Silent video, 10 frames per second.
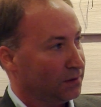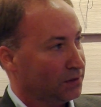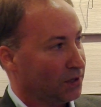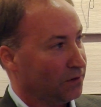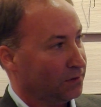
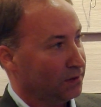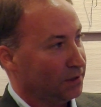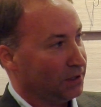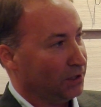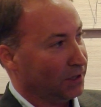So
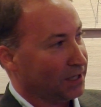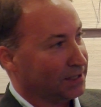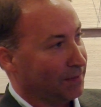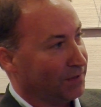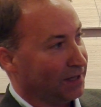you look at
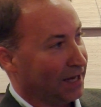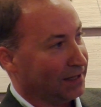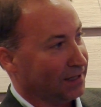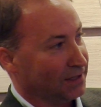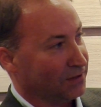something
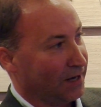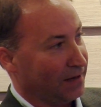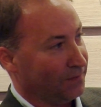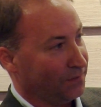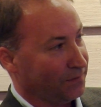like this, right?